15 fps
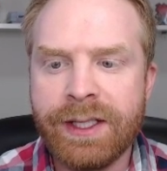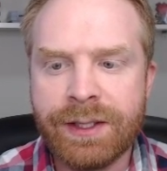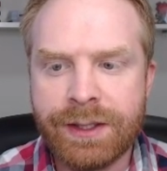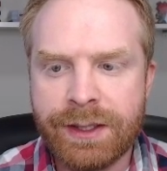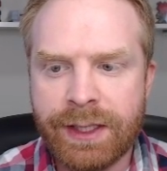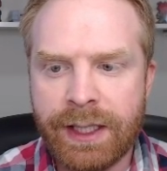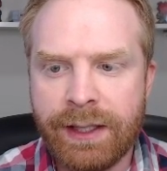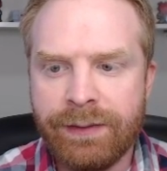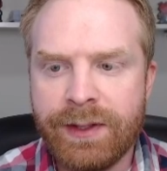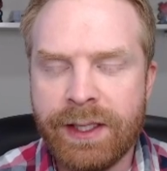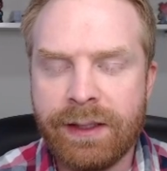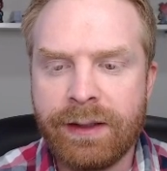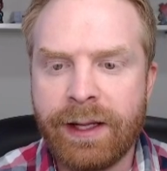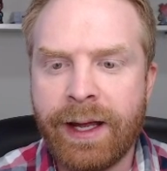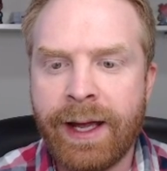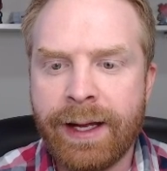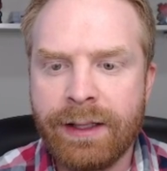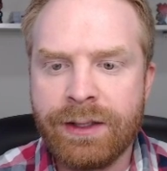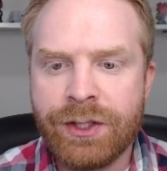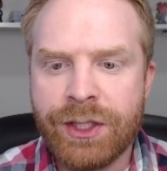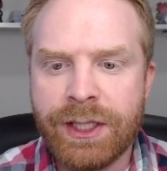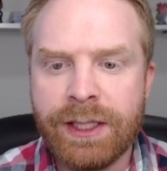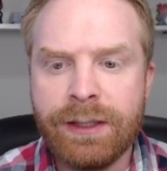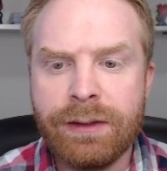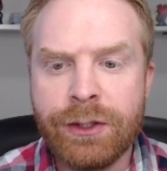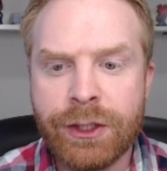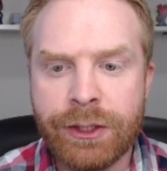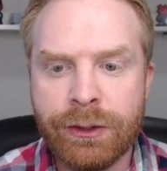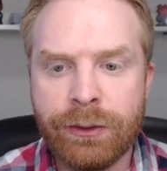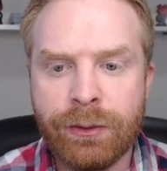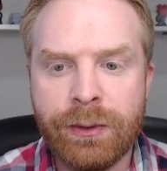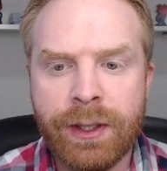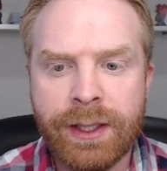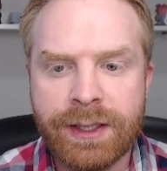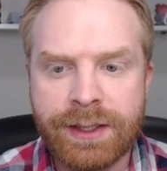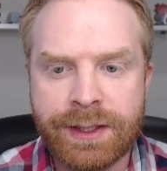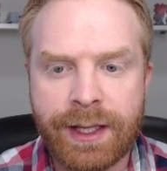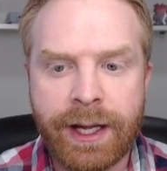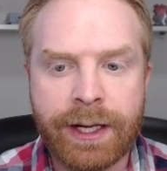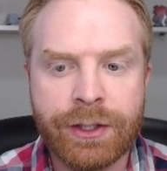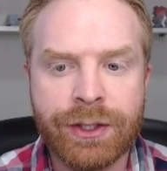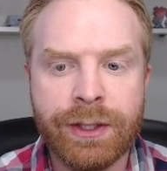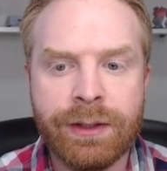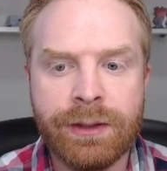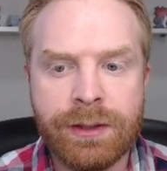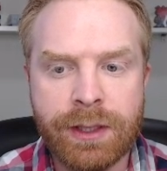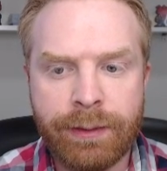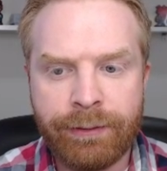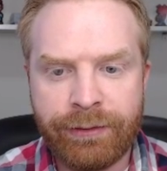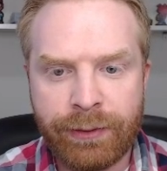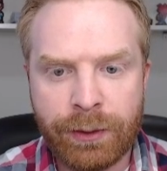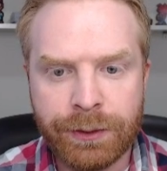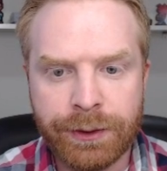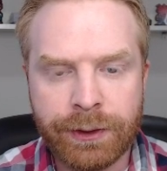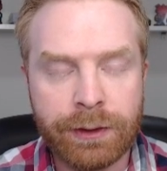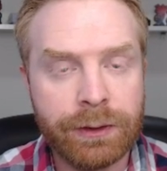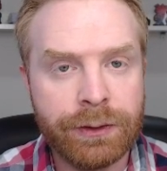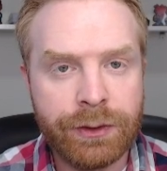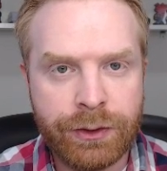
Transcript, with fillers: is saved in the Hakchi2/dump folder.